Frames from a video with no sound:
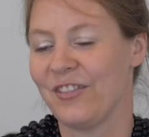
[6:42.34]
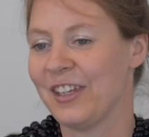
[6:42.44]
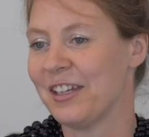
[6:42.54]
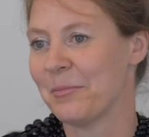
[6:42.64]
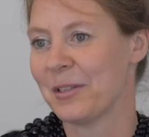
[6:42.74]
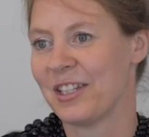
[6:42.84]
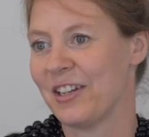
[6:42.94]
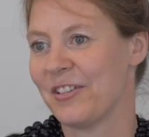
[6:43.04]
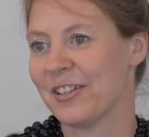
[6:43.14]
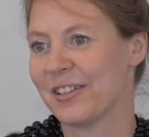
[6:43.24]
Vegan
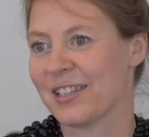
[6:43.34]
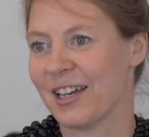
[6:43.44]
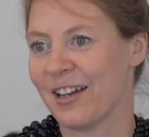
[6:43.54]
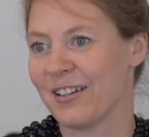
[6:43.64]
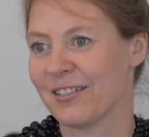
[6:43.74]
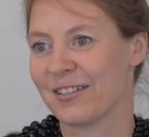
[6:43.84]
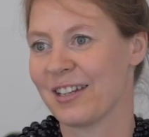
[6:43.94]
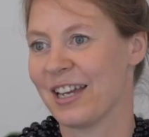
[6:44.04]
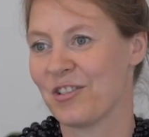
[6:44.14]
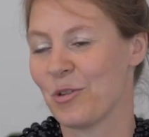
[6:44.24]
materials
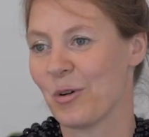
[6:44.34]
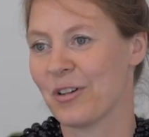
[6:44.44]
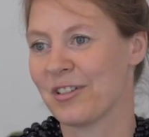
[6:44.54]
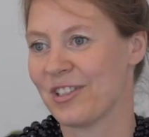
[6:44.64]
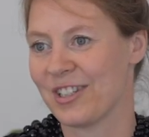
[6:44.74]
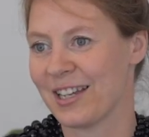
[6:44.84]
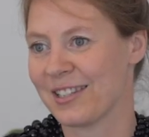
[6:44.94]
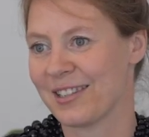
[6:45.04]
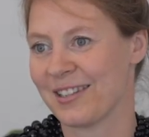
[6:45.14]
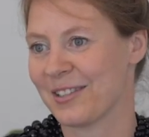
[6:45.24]
can look
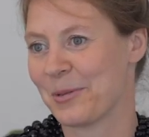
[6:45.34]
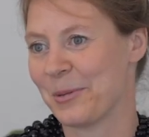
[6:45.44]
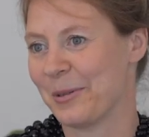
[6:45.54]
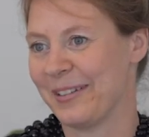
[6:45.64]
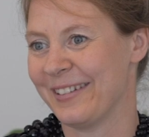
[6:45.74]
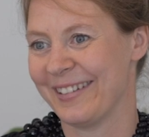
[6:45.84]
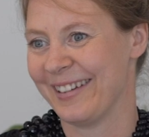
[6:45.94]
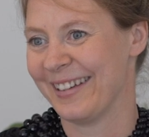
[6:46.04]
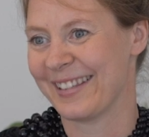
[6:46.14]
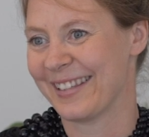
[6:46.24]
just as good
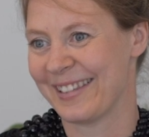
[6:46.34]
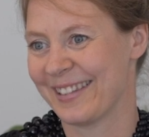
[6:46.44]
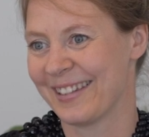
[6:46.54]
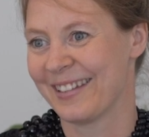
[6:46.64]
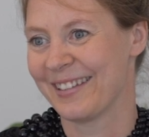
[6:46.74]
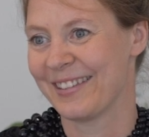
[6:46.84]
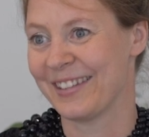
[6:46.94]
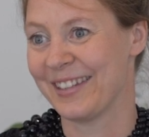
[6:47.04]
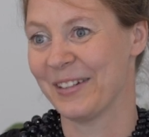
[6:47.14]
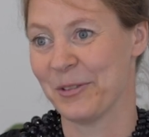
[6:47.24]
as
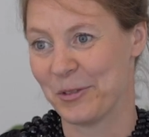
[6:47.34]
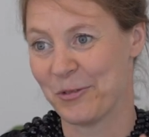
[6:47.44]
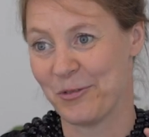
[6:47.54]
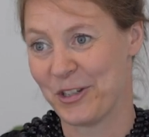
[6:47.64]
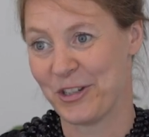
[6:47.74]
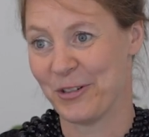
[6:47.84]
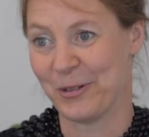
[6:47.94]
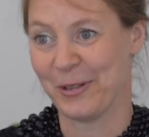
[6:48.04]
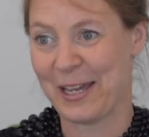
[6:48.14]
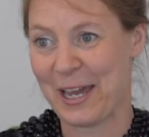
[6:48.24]
the
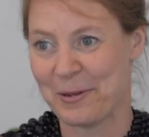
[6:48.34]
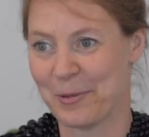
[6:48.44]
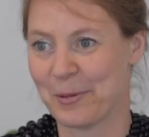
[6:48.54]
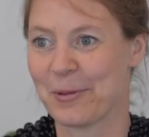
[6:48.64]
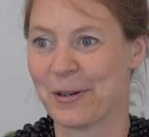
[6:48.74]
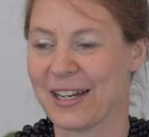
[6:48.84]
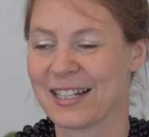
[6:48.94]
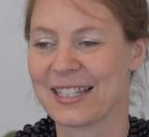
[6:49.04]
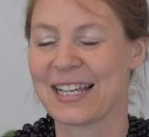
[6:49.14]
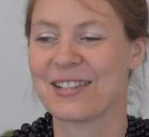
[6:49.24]
original animal
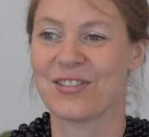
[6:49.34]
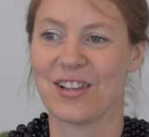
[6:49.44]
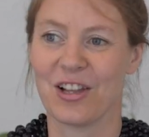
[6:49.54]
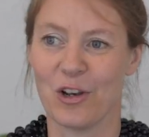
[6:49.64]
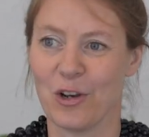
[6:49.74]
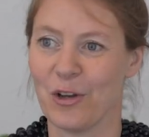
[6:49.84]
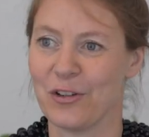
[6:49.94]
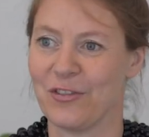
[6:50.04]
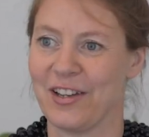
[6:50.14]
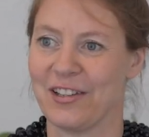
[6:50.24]
products. There's a lot
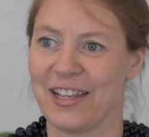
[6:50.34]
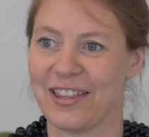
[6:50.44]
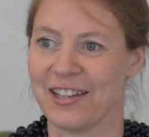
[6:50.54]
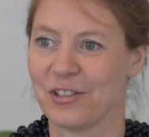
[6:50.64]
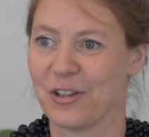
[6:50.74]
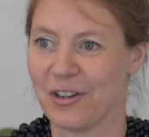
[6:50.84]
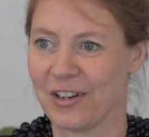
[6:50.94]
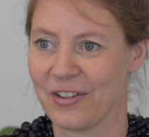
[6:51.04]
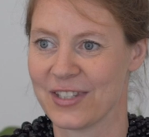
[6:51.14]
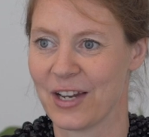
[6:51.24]
of leather
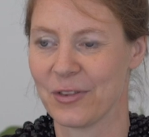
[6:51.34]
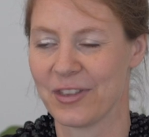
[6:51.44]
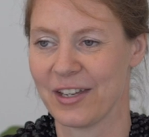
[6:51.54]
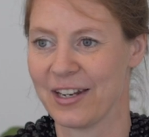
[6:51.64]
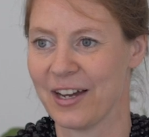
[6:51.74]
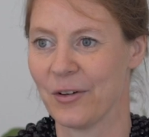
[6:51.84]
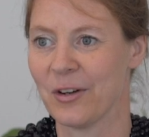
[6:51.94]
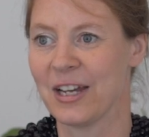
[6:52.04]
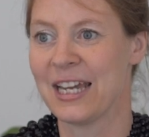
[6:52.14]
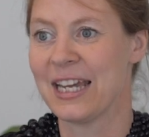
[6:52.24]
alternatives out there now
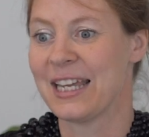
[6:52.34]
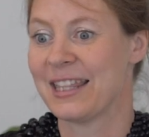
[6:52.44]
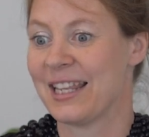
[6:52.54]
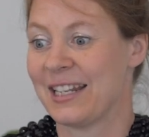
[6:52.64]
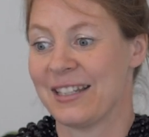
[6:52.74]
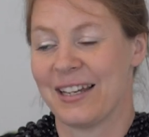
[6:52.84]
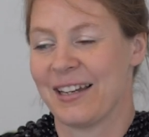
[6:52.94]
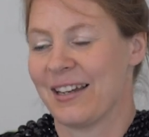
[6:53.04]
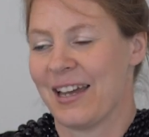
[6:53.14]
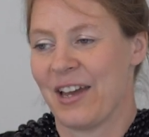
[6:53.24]
that
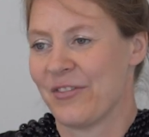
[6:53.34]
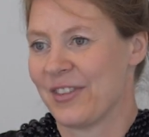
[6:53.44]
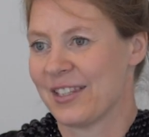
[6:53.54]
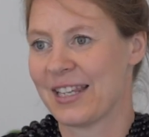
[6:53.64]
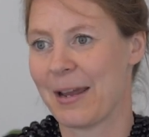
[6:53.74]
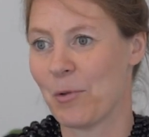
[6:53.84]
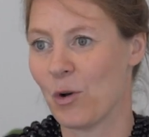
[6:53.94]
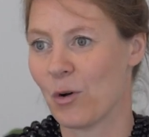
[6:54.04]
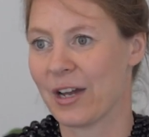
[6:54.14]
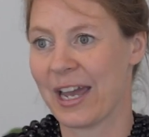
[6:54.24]
have the same
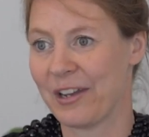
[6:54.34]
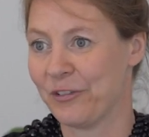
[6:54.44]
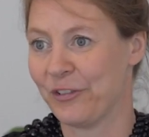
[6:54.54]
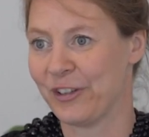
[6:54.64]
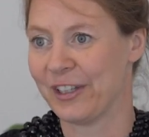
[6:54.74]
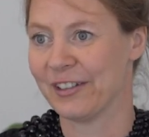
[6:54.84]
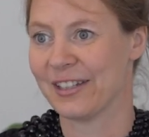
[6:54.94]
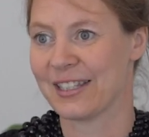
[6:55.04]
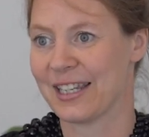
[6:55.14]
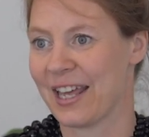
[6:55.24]
look and feel
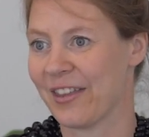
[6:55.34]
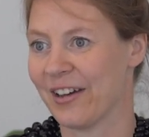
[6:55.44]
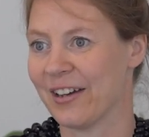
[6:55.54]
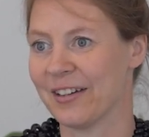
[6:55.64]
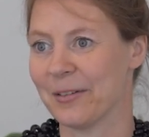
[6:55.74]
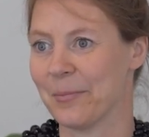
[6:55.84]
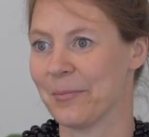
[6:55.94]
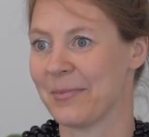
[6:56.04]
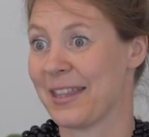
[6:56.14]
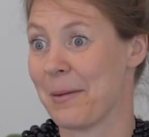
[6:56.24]
as leather.
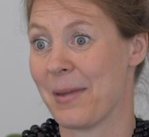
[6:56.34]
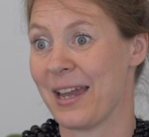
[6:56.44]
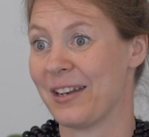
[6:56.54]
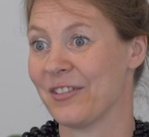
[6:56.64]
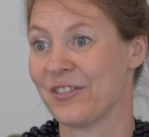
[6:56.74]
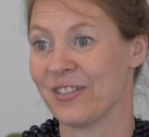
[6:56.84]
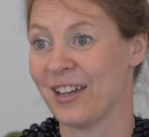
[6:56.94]
They're made of